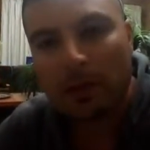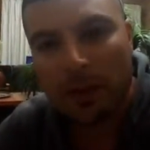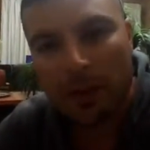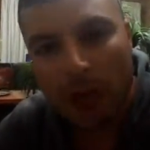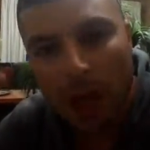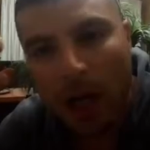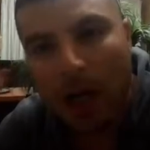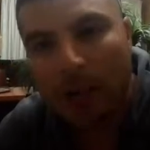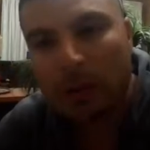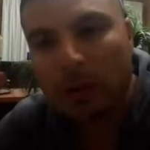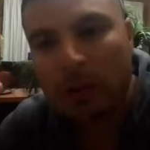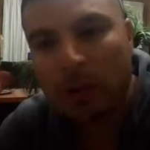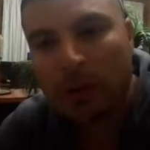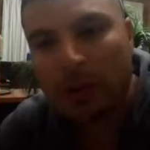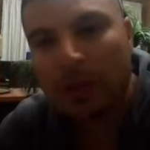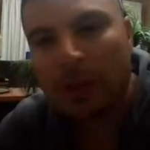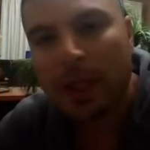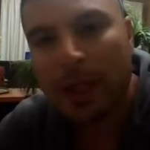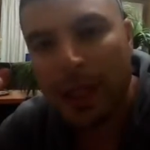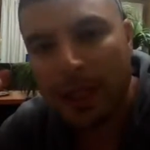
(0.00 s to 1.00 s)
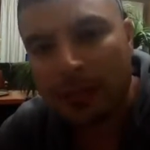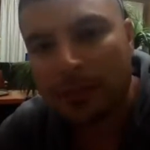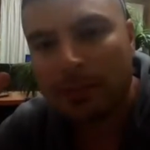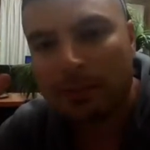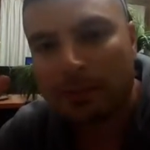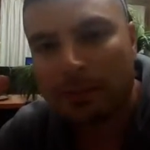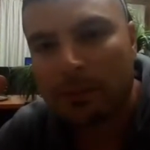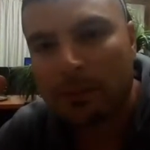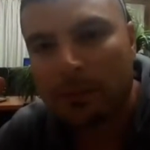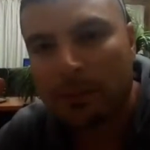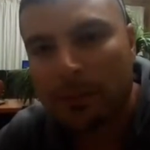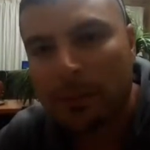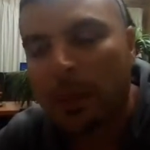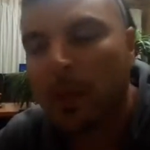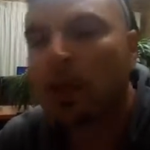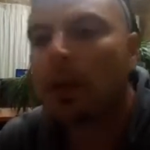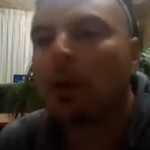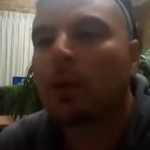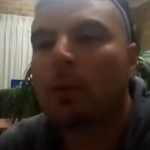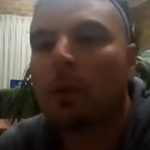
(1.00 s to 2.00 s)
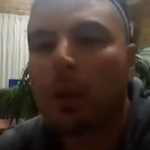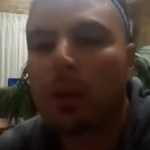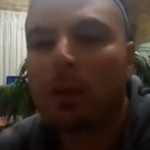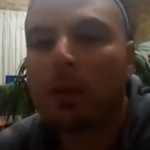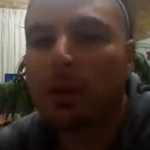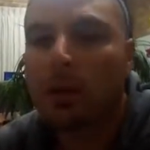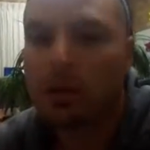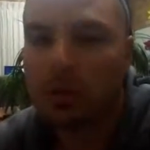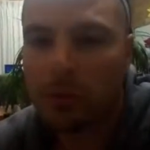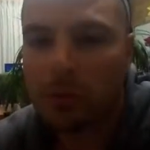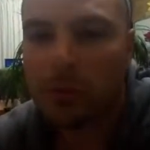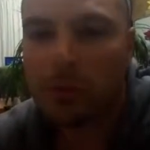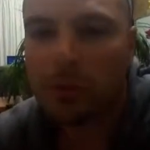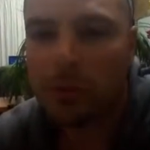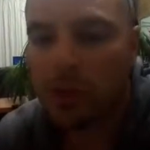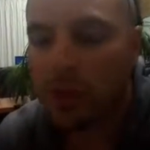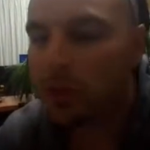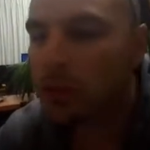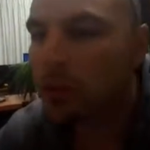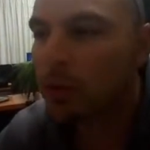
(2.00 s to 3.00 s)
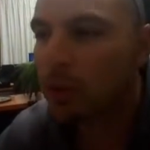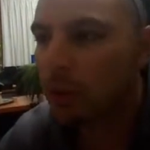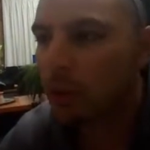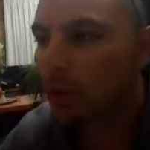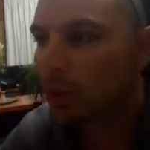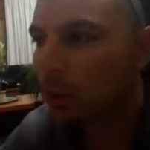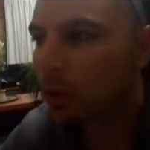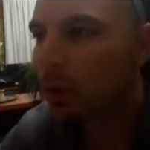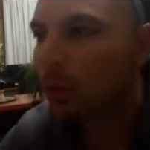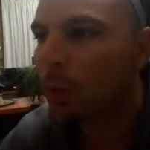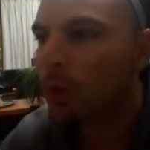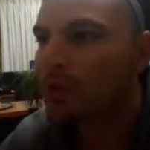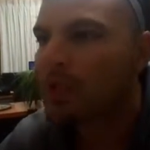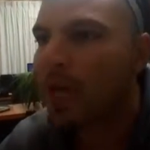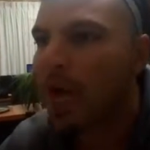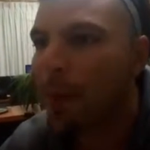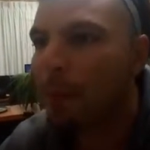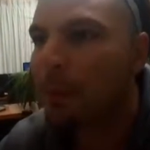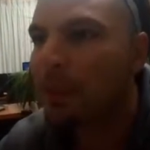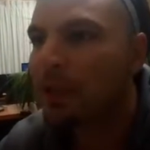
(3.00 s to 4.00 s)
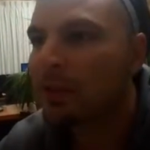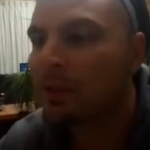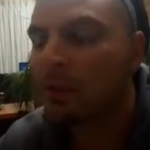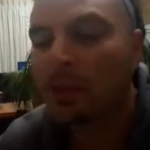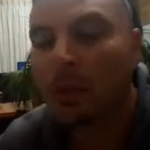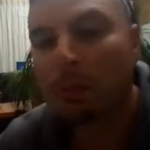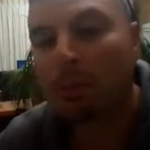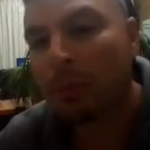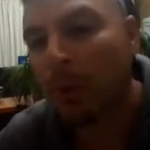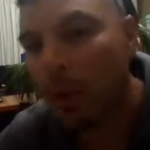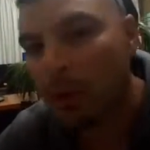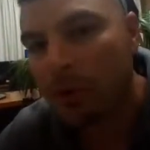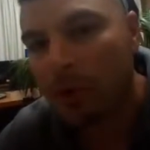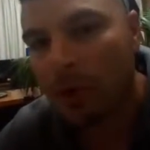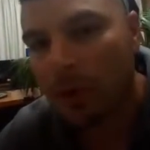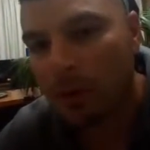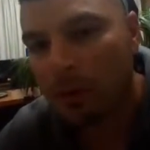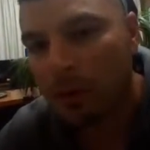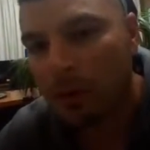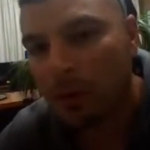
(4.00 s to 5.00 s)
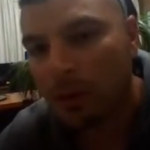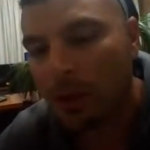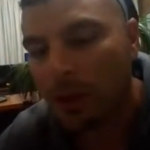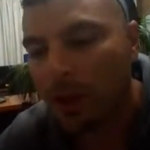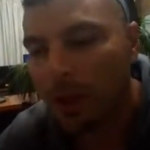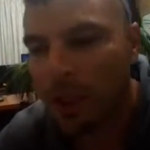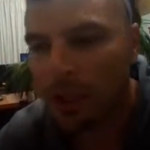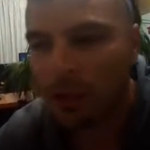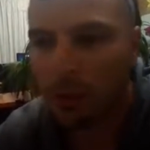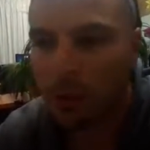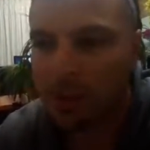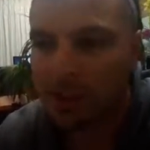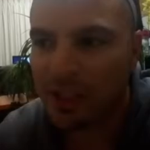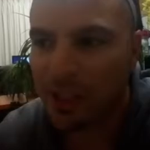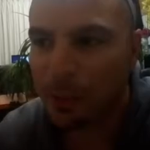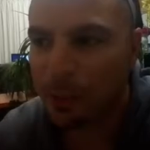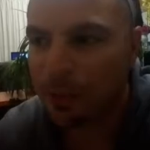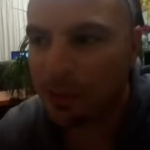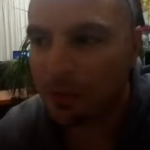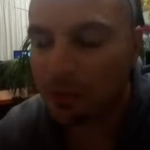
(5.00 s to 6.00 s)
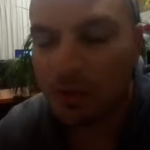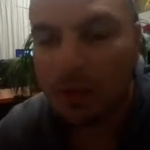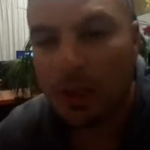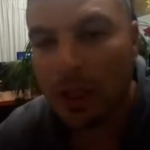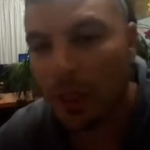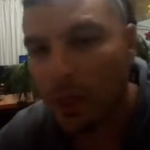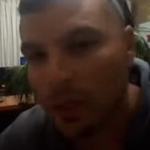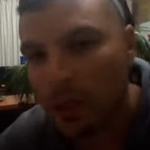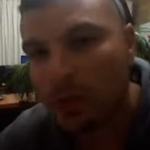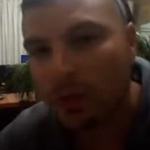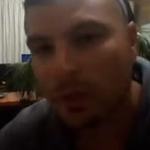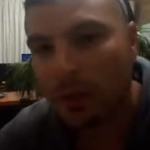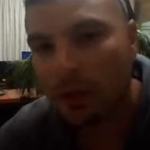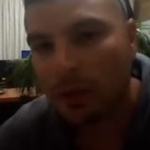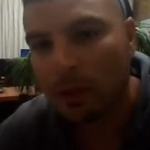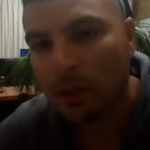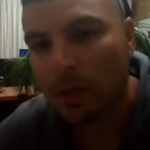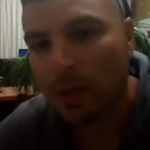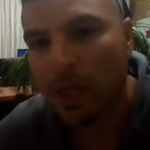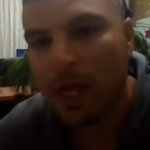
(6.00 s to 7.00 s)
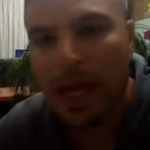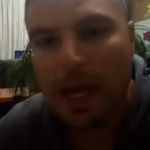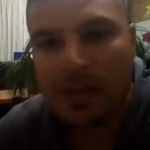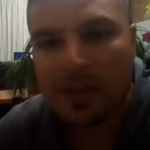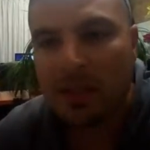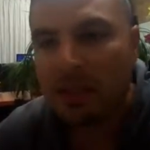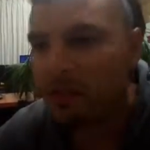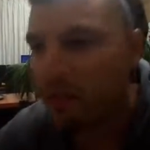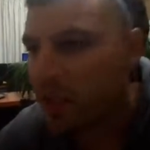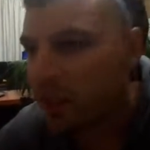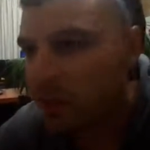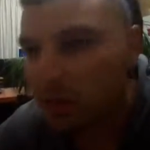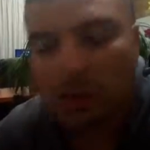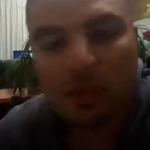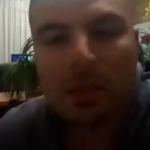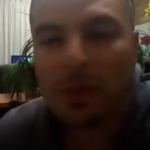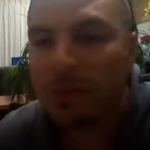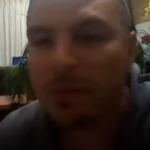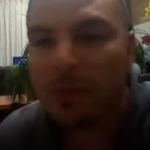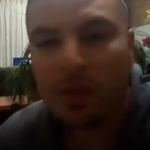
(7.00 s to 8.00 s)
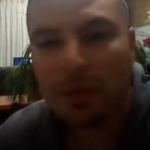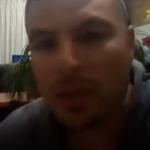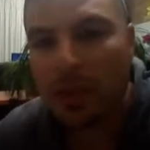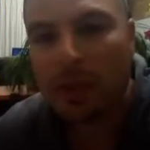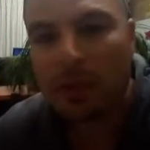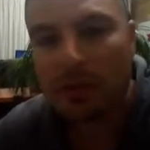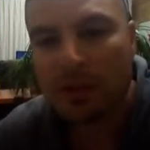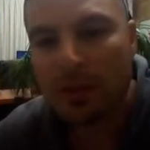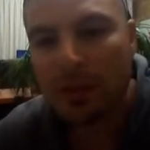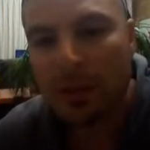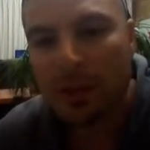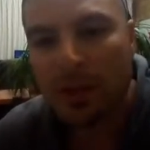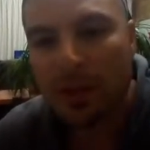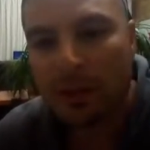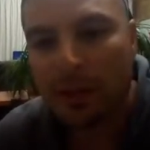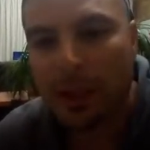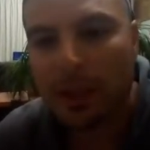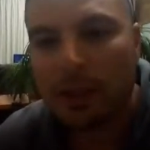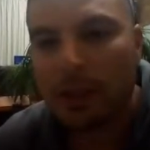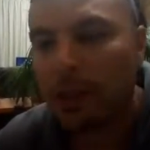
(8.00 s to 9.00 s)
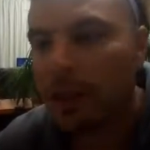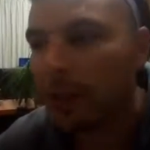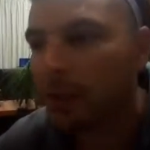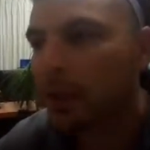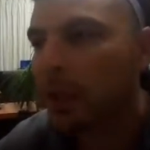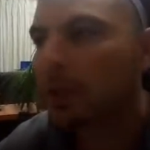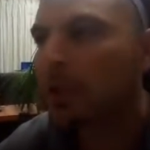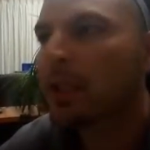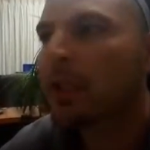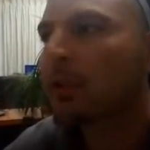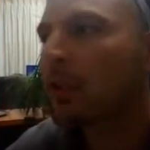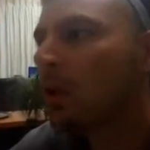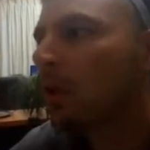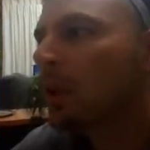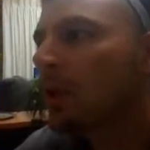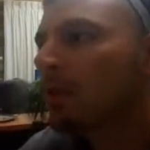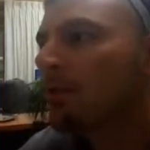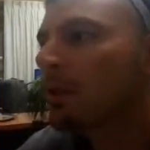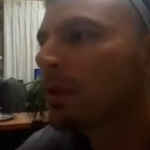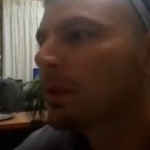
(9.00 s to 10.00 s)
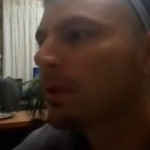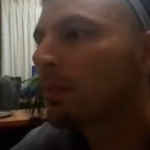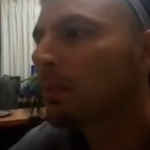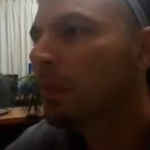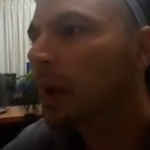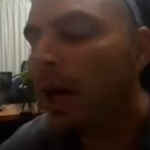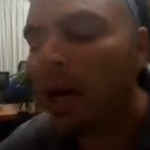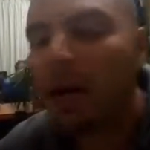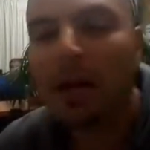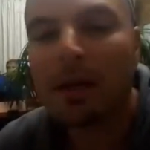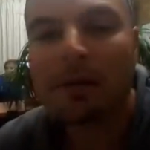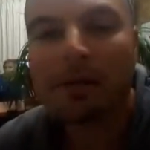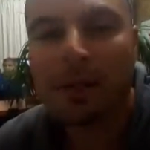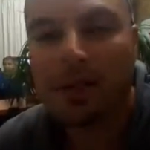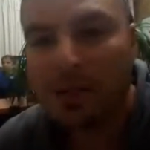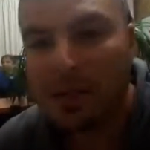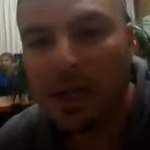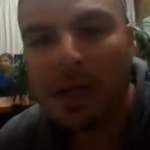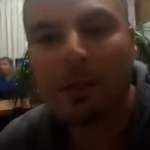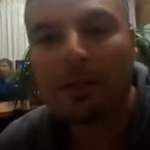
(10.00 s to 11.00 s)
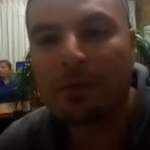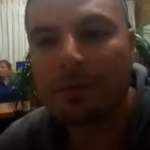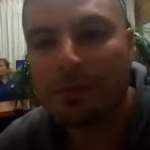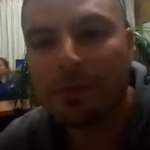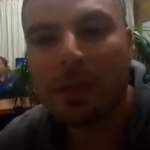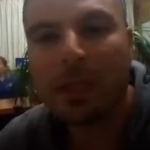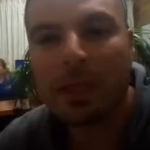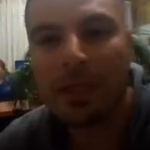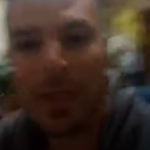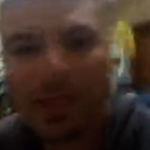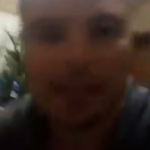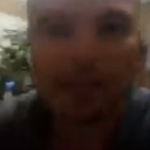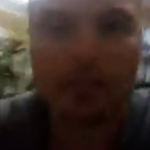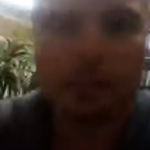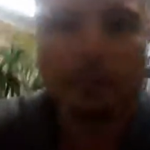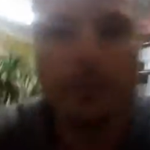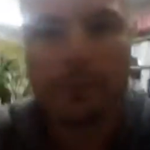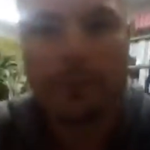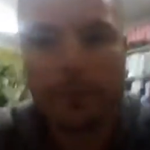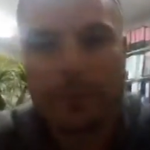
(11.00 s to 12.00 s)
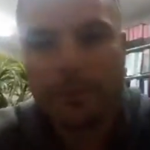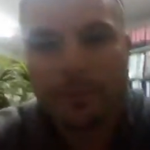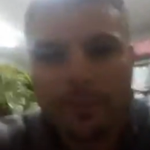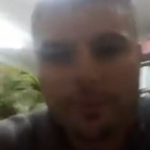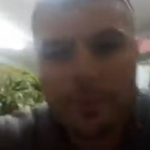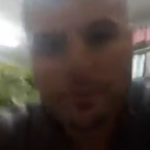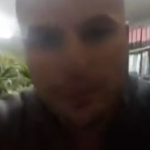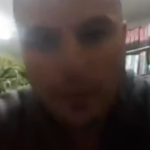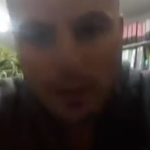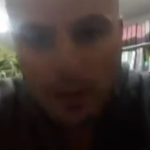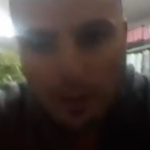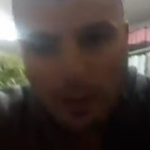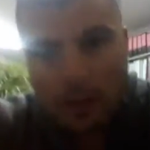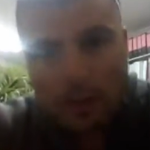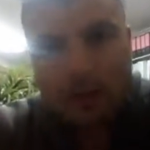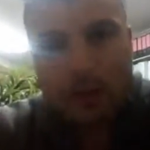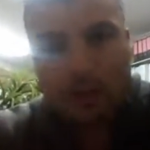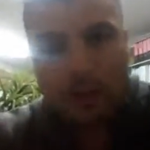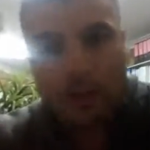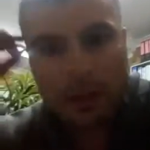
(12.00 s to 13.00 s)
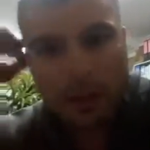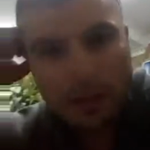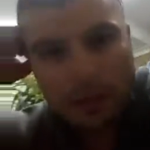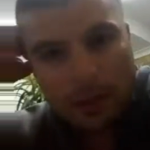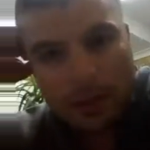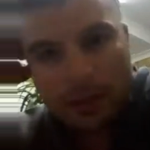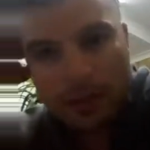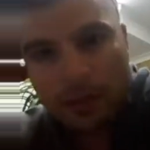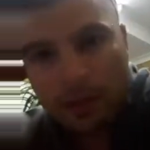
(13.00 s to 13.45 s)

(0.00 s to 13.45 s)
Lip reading: the hydrogen atom, what you can do is you can look at what's happening to the proton and what's happening to the electron as if they're two different things, that they're not even part of the same freaking atom, right?